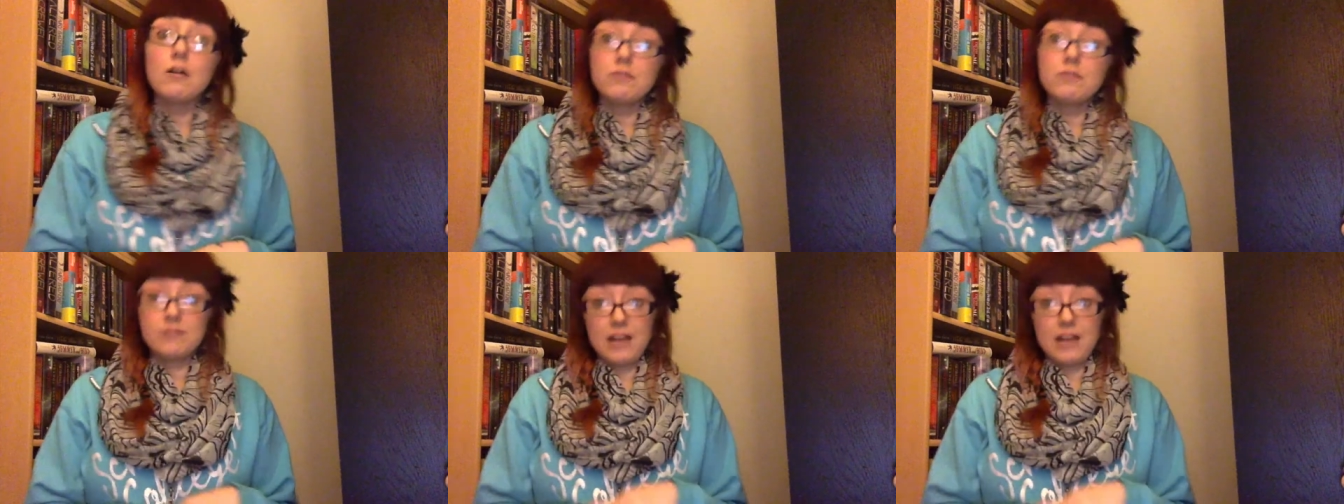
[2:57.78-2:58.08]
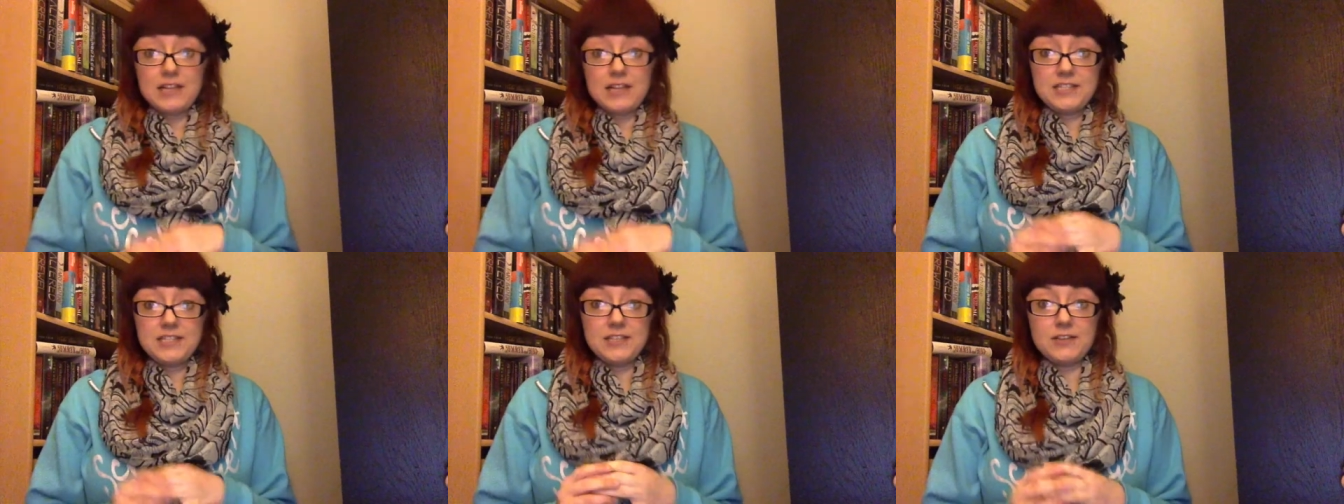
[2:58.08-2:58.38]

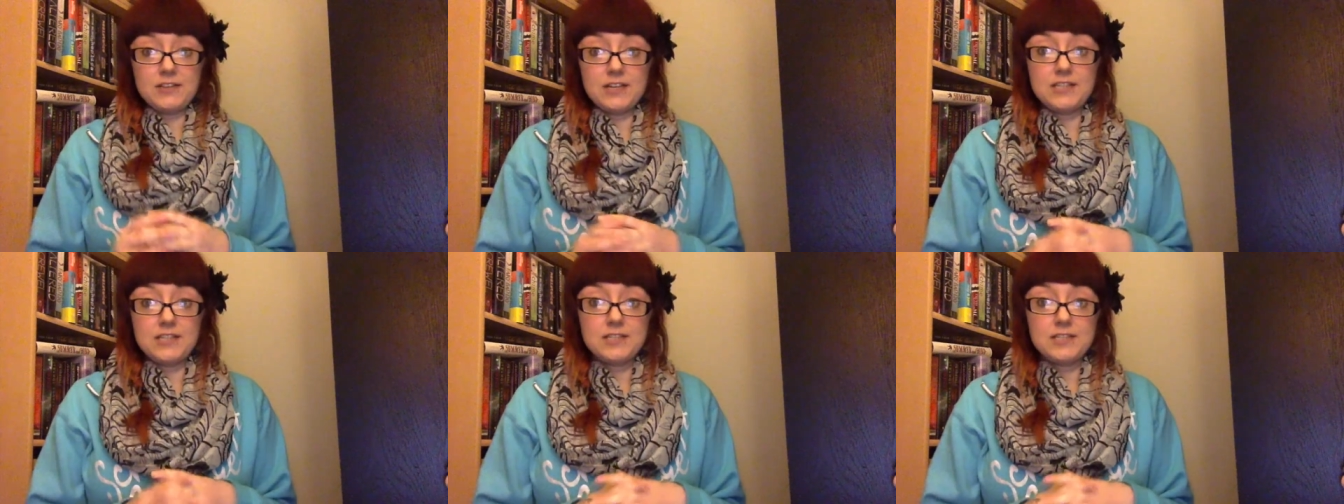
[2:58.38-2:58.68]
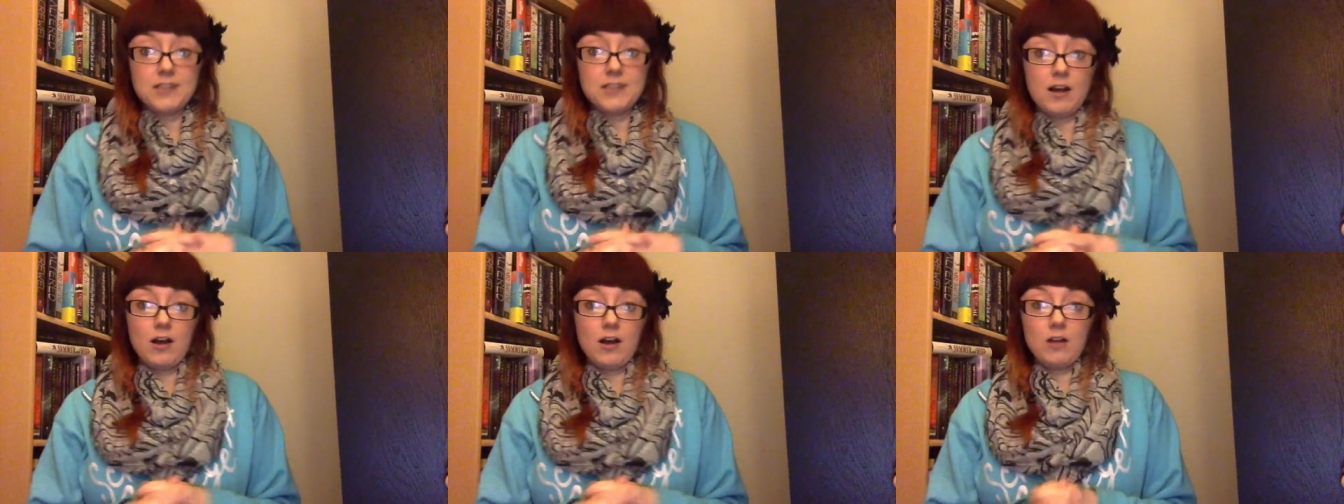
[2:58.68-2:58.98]
that
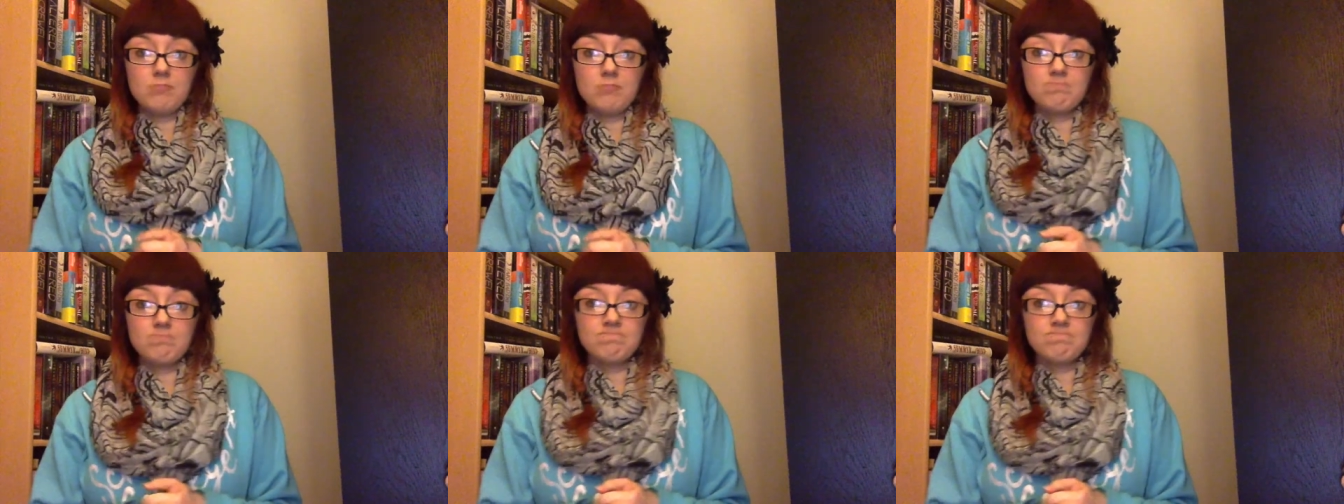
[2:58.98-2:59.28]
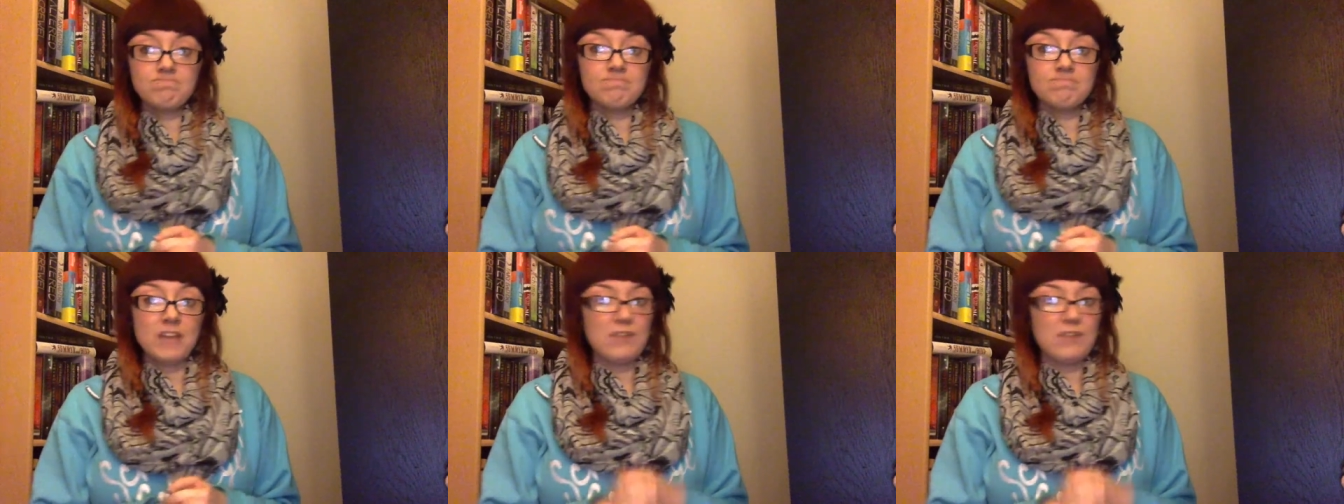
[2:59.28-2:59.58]
series.
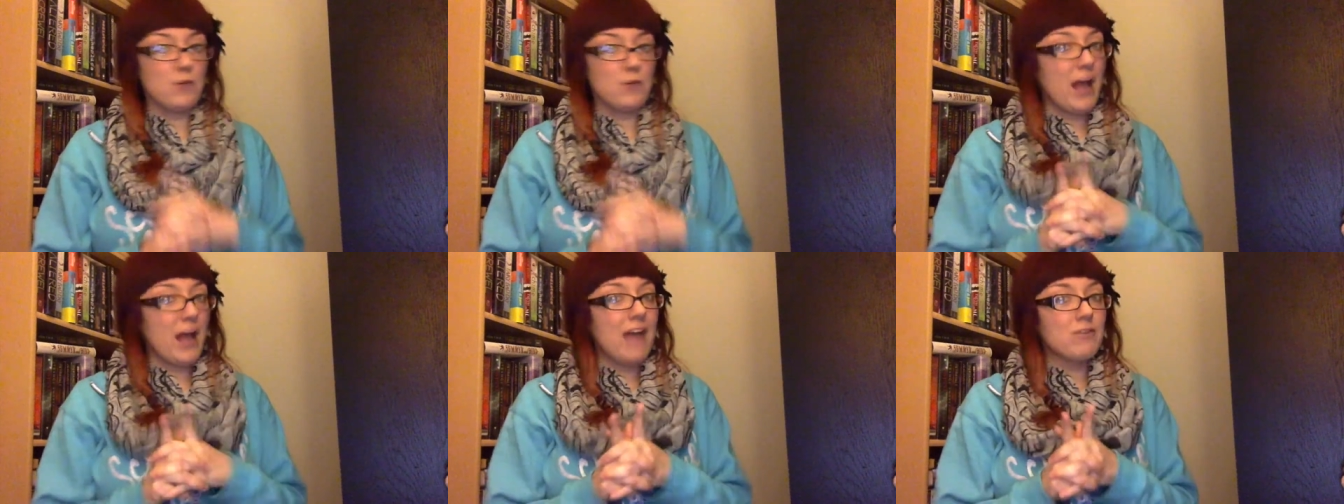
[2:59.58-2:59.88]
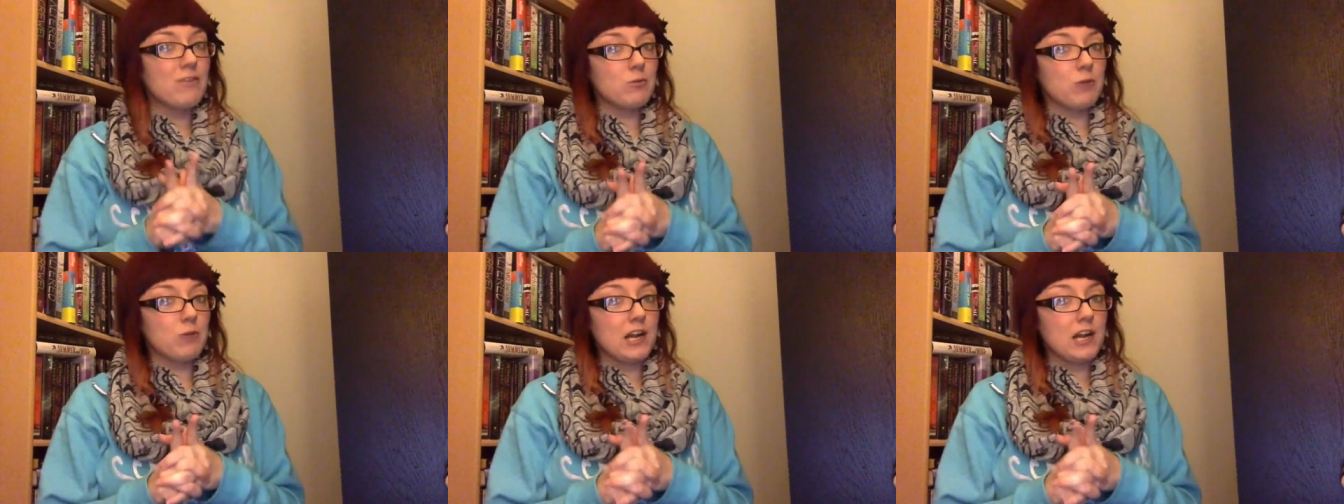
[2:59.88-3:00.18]
If you
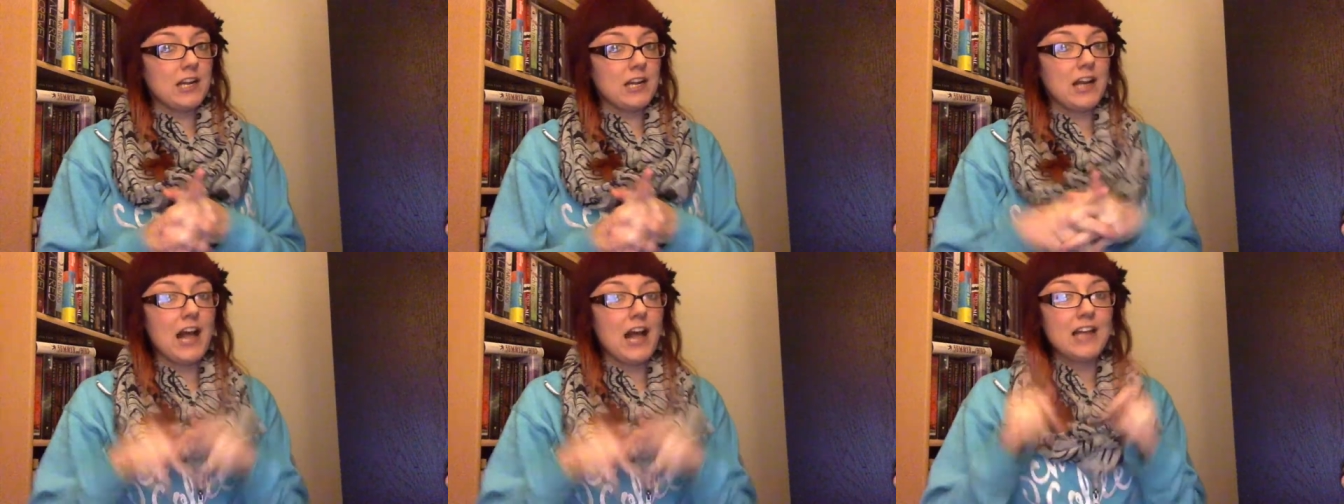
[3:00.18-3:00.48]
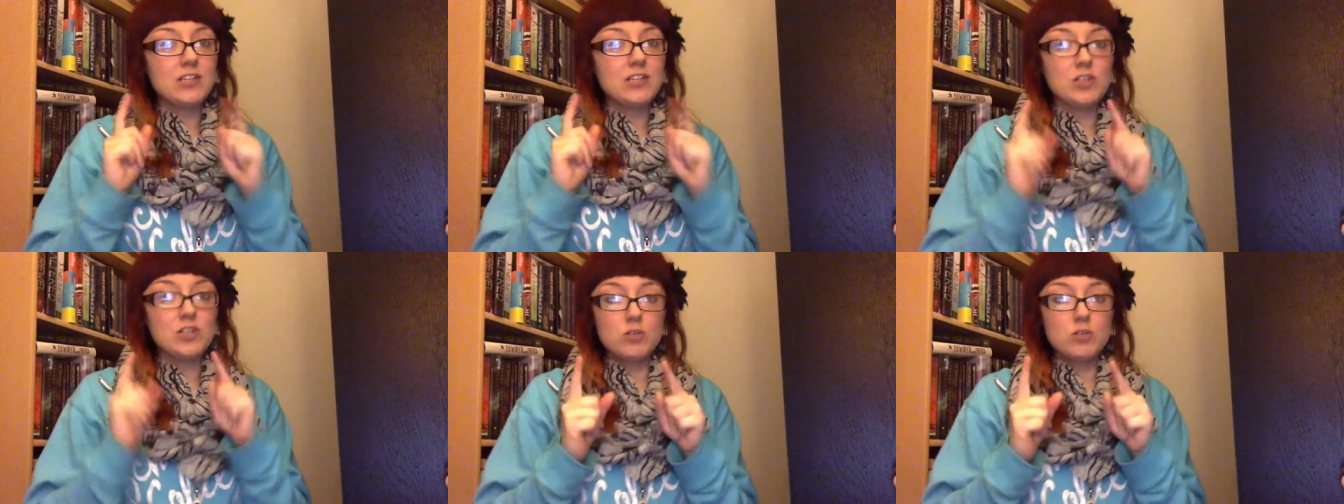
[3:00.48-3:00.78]
haven't read it,
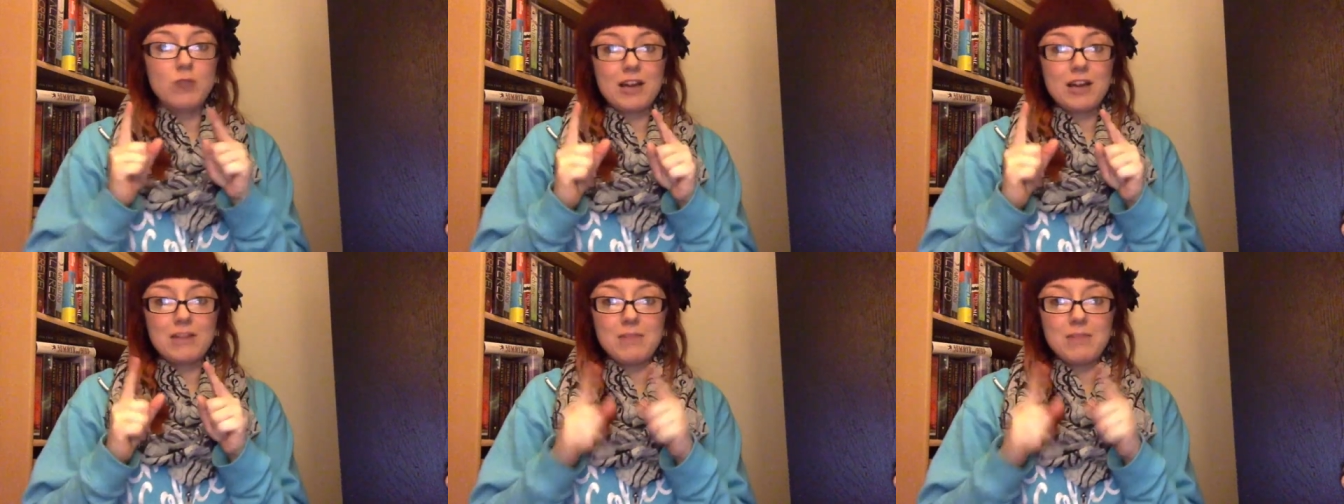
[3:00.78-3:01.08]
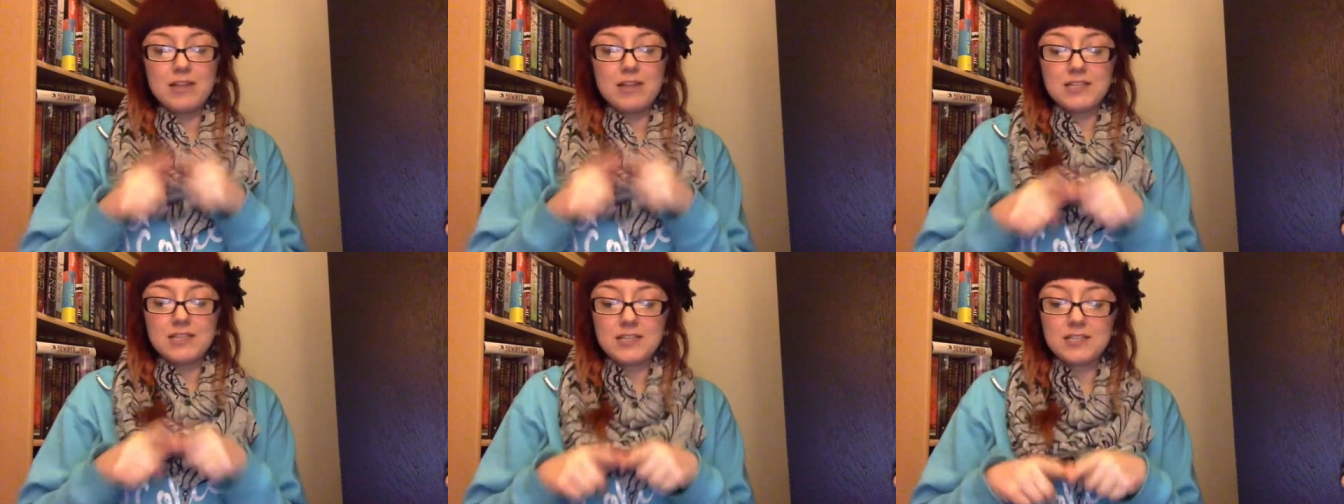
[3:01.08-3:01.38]
I do
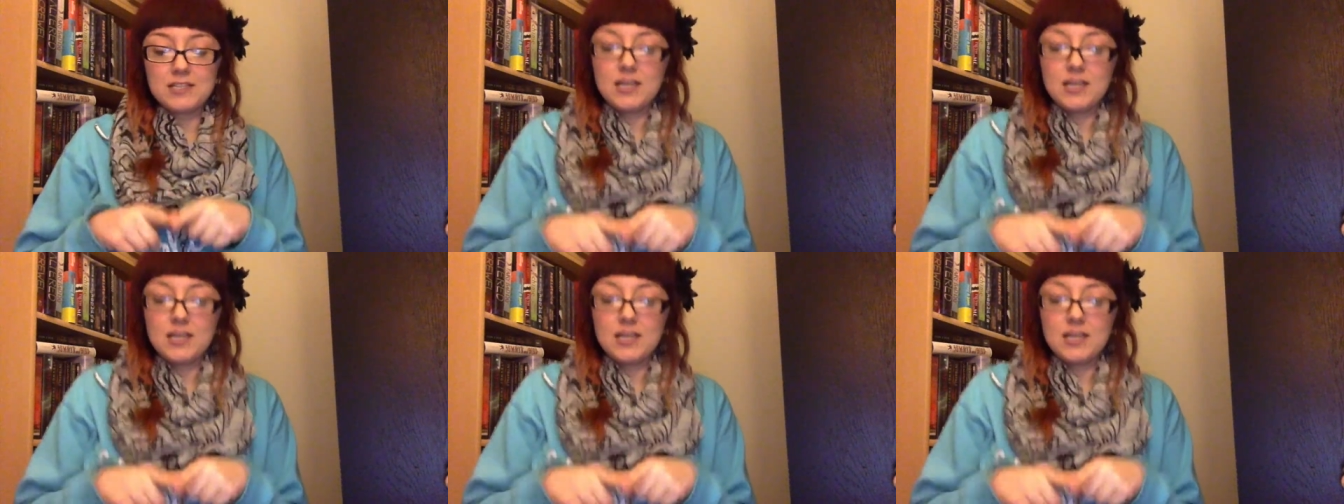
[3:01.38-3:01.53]
recommend it.